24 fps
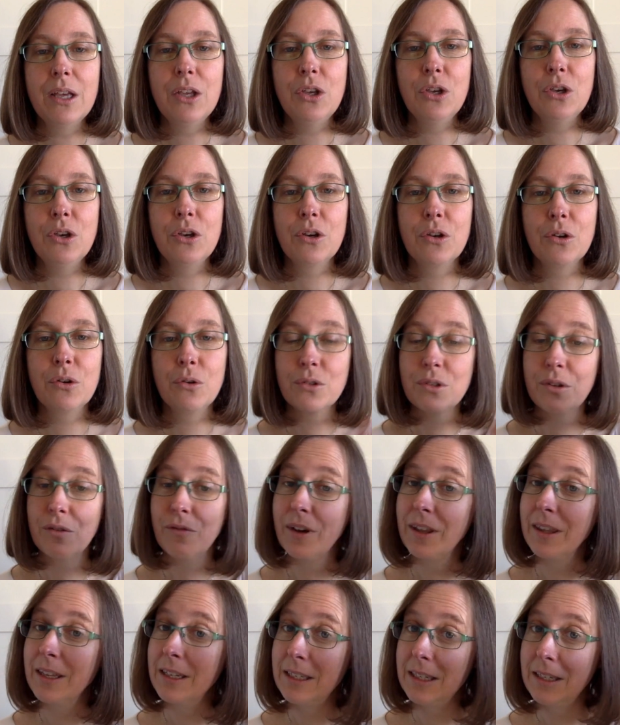you can also
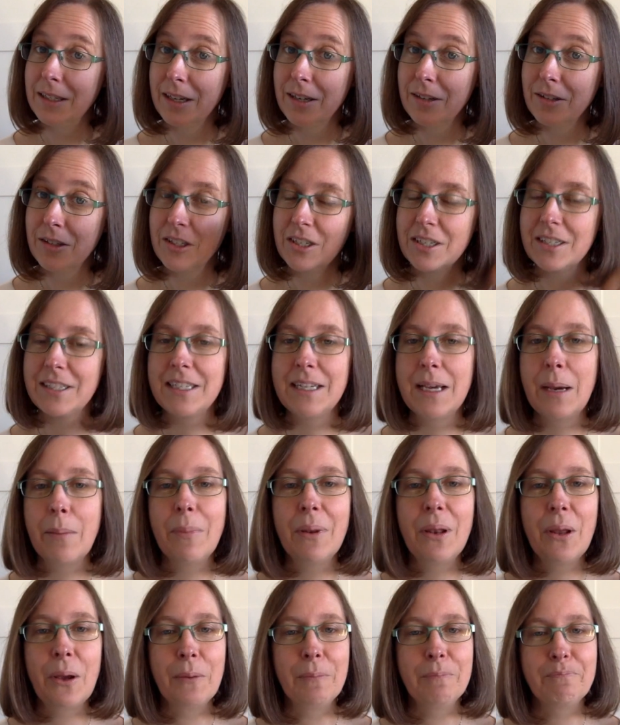find the details just down
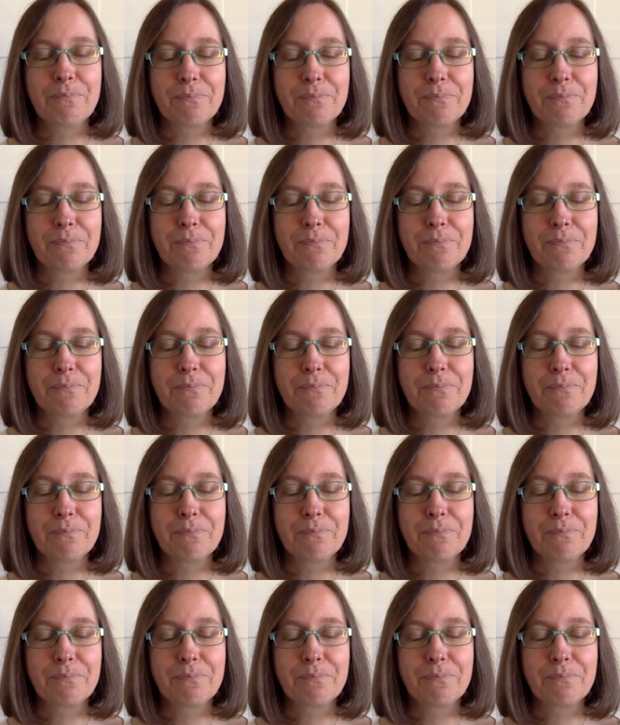below.